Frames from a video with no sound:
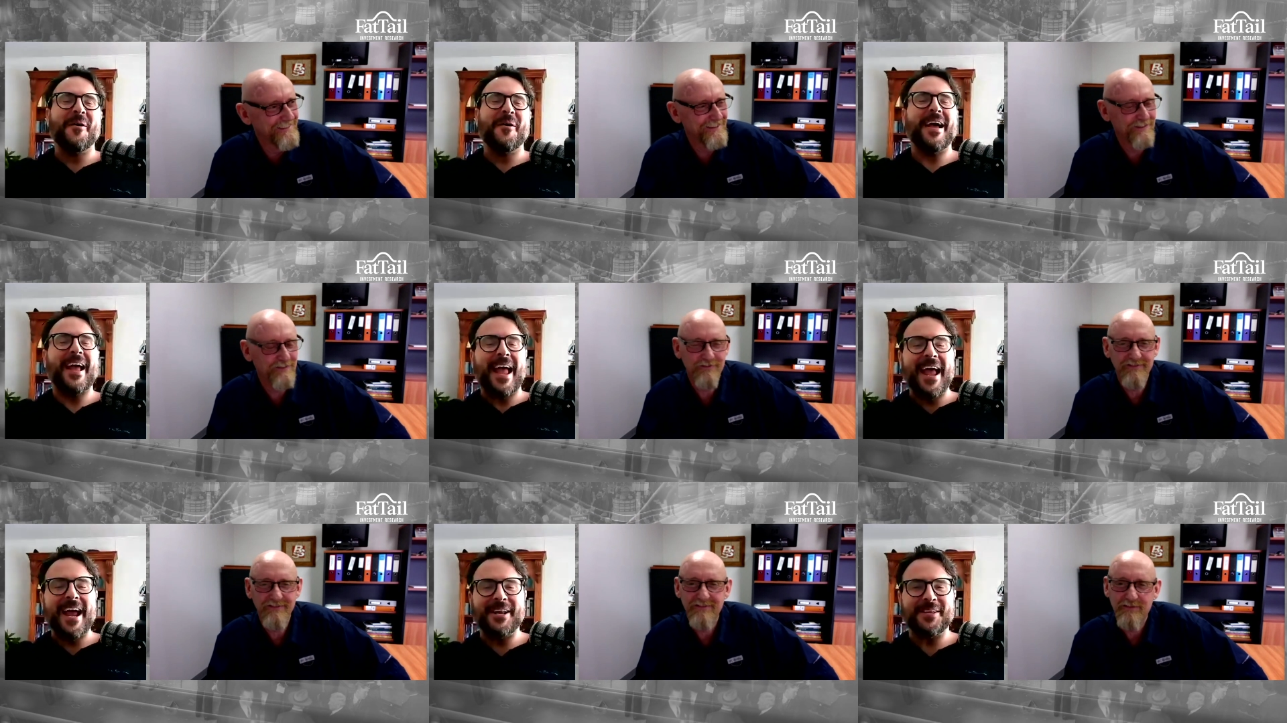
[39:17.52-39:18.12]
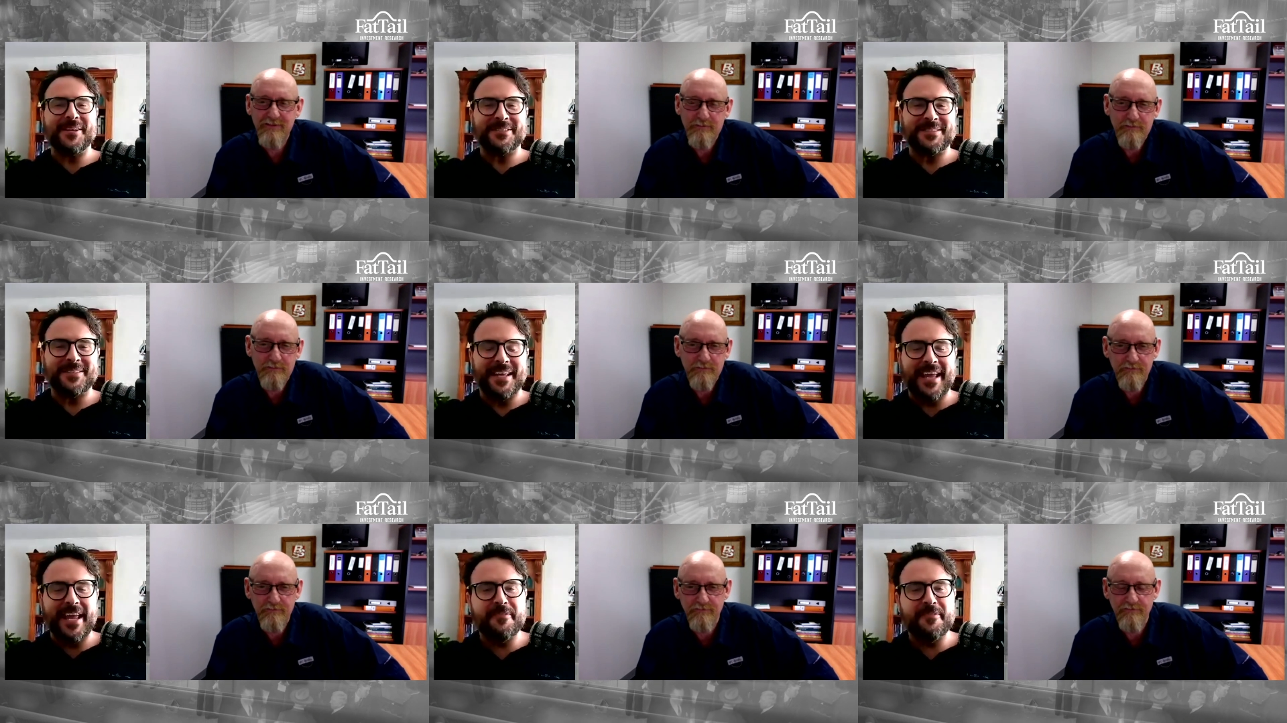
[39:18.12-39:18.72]
Speaker 1: How do you,
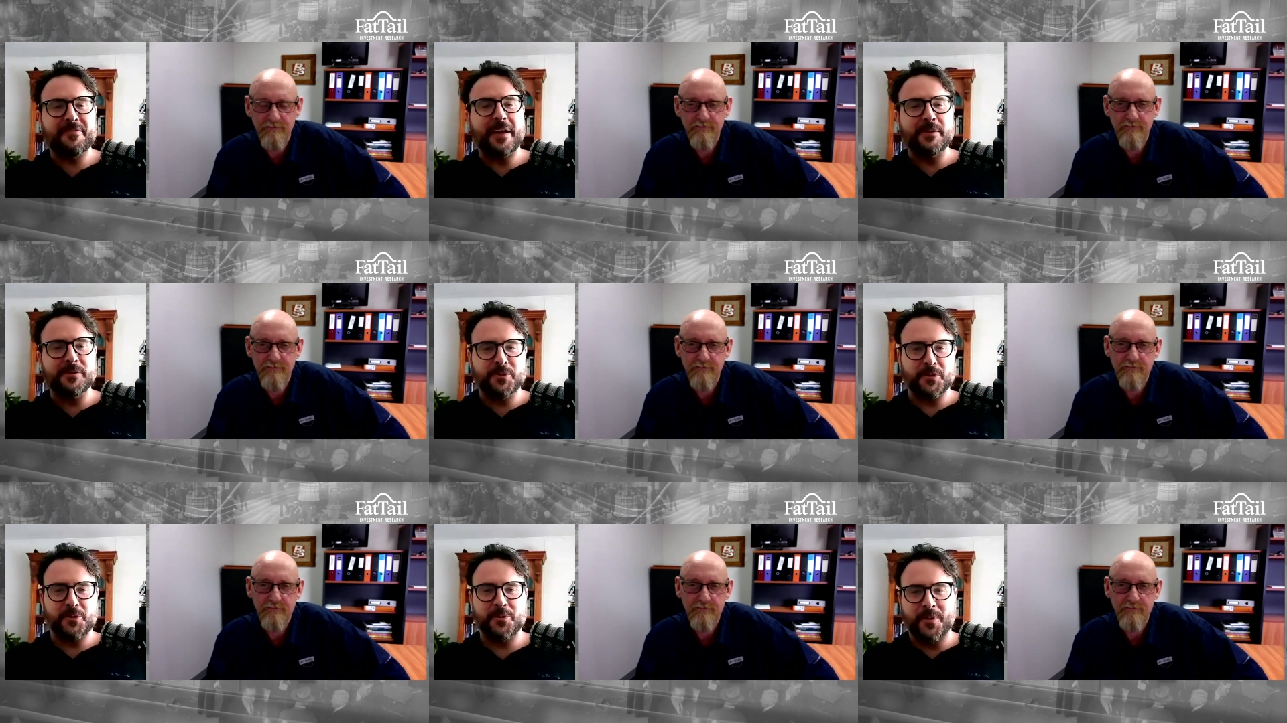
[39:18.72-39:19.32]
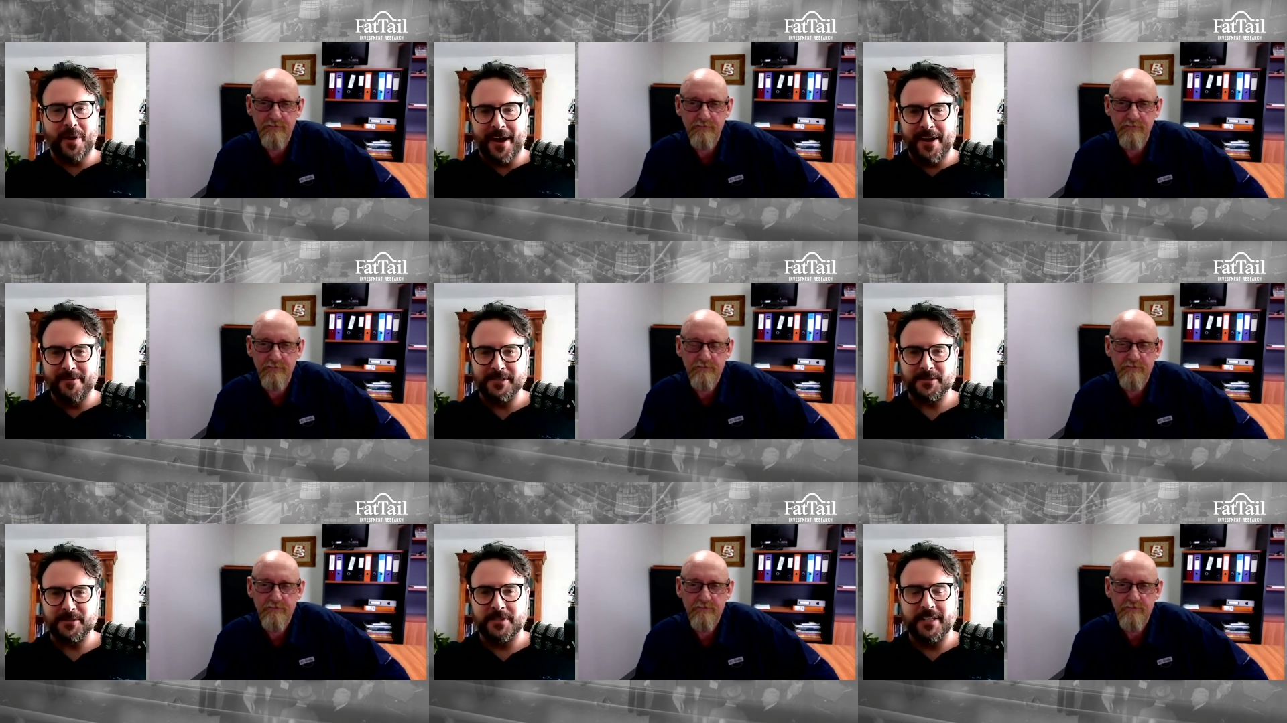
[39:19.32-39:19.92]
if they do are
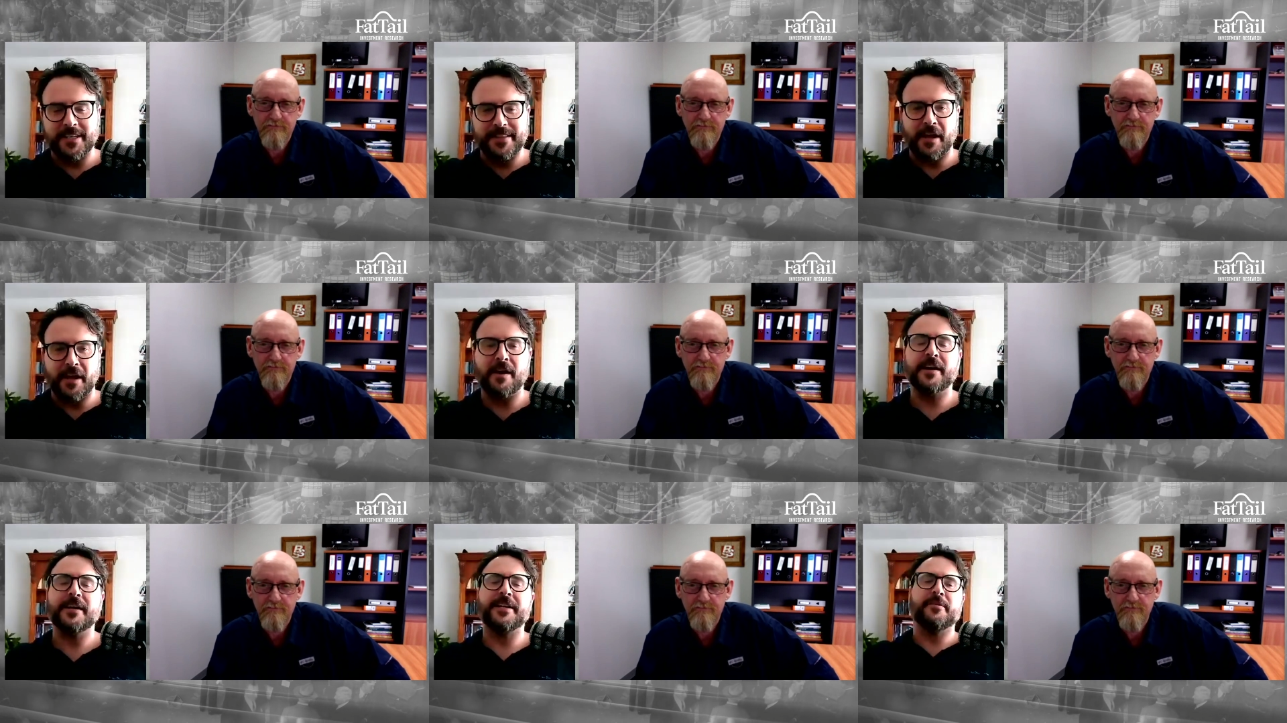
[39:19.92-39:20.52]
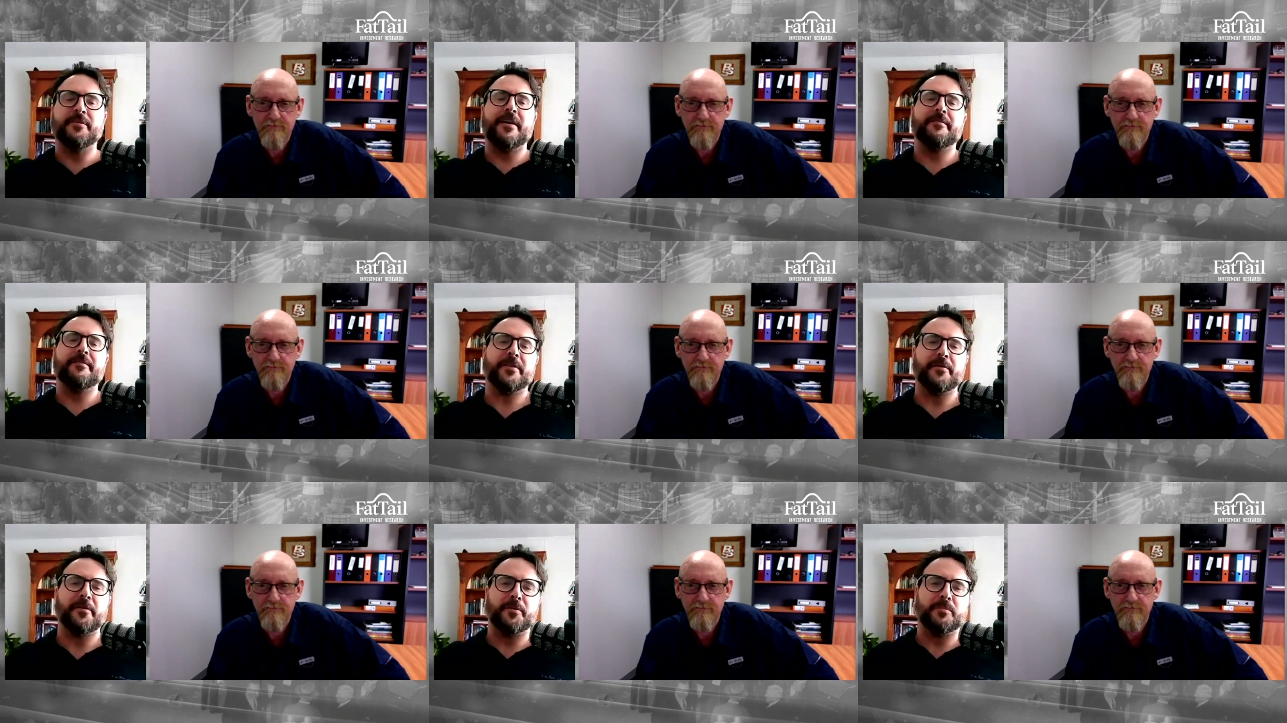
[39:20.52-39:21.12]
interested in the idea of having
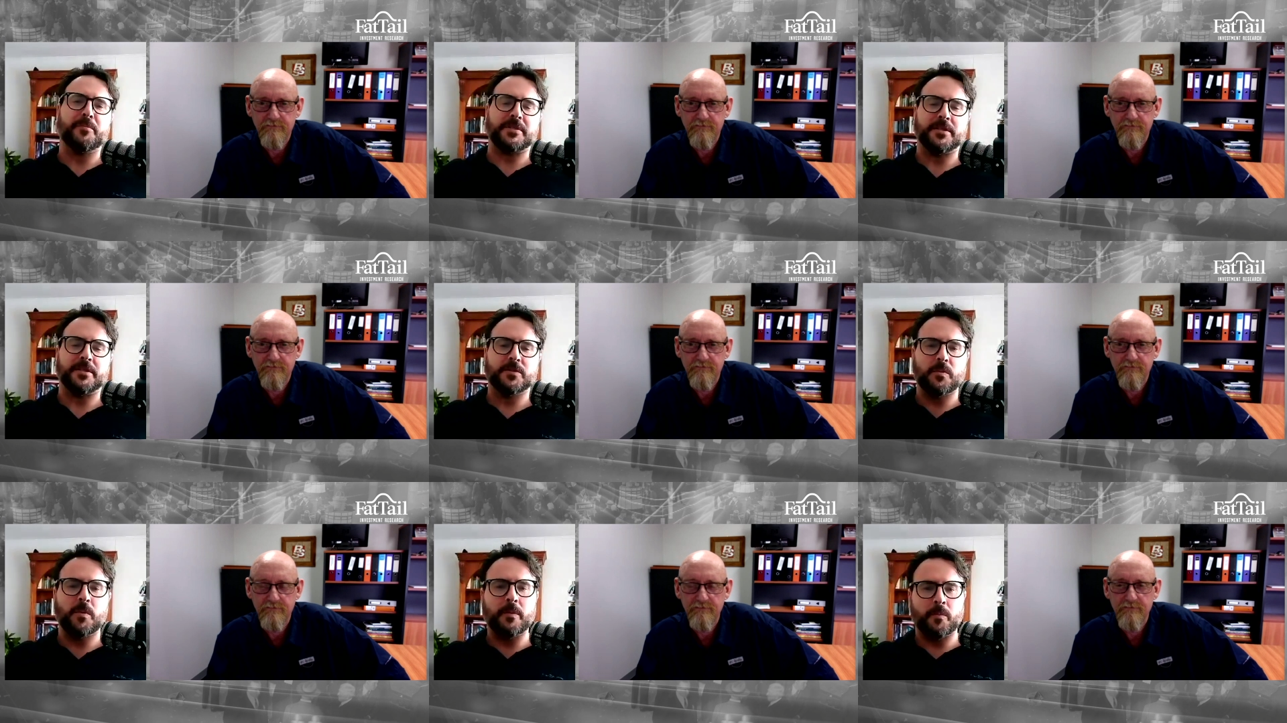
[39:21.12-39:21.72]
their own business, what,